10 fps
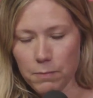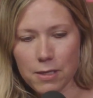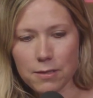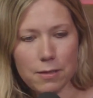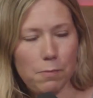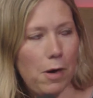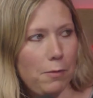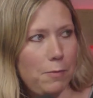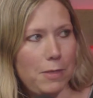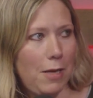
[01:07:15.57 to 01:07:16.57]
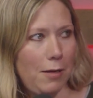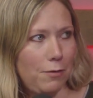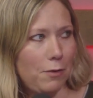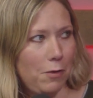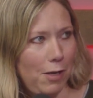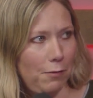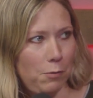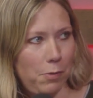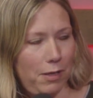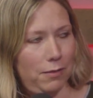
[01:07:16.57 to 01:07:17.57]
Because the problem is not just going
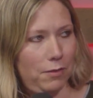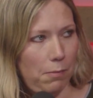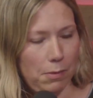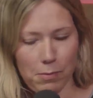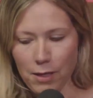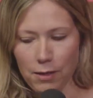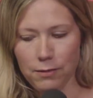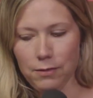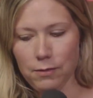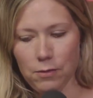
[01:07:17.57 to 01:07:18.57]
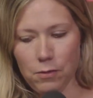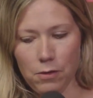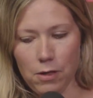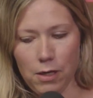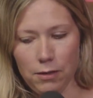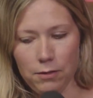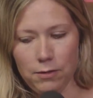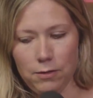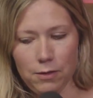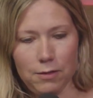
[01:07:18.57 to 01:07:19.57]
after plastic shopping bags,
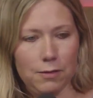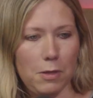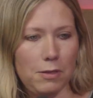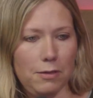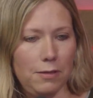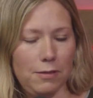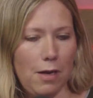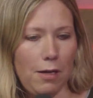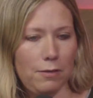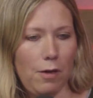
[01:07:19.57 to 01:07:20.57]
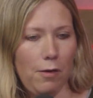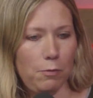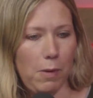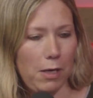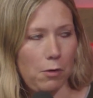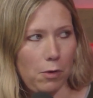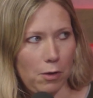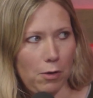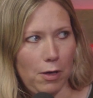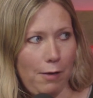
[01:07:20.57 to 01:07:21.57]
just as much as it's not solved by
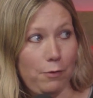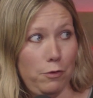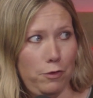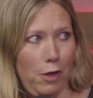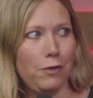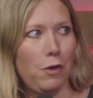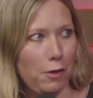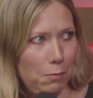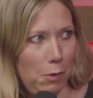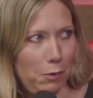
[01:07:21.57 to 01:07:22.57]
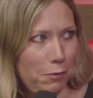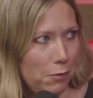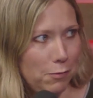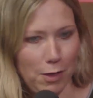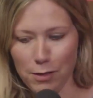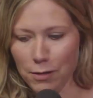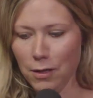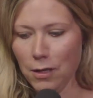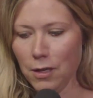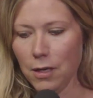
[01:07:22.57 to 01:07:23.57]
going after just automotive, right?
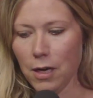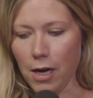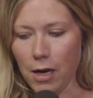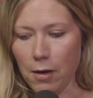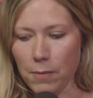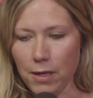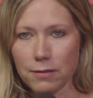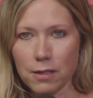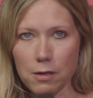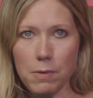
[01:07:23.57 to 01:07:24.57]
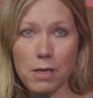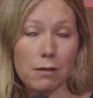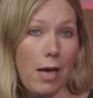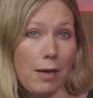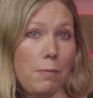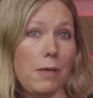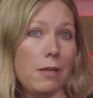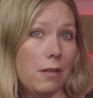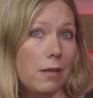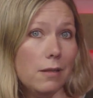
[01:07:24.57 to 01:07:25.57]
Mm-hmm. It's going to be a lot of
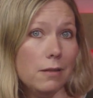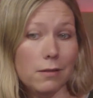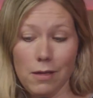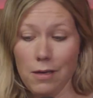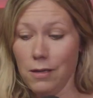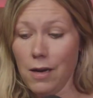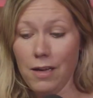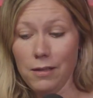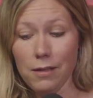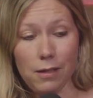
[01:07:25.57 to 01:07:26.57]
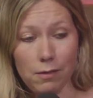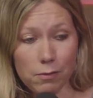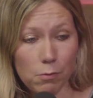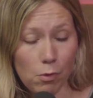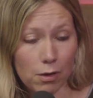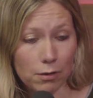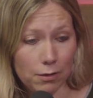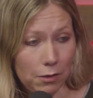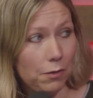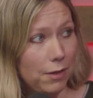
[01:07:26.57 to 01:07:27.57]
big things, and I think even more
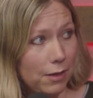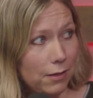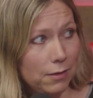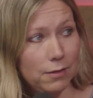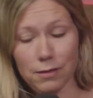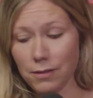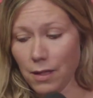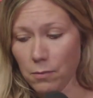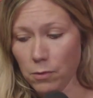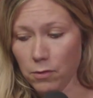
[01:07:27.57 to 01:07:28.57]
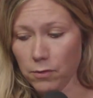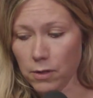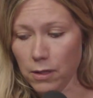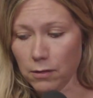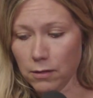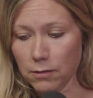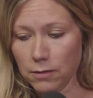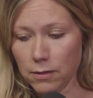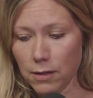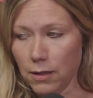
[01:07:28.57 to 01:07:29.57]
little things that move the needle,
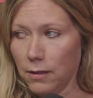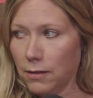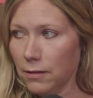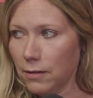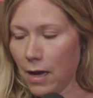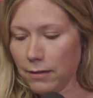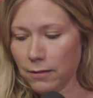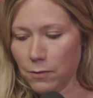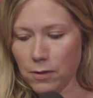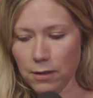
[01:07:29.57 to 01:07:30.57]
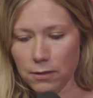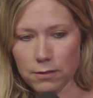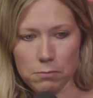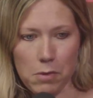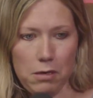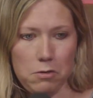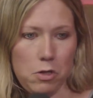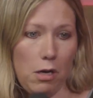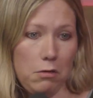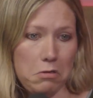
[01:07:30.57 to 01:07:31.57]
and lots of things might
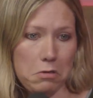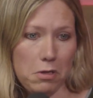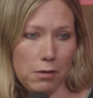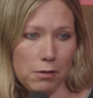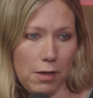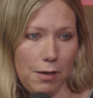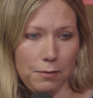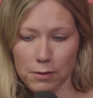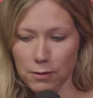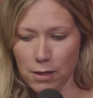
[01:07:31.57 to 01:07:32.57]
change in our lives.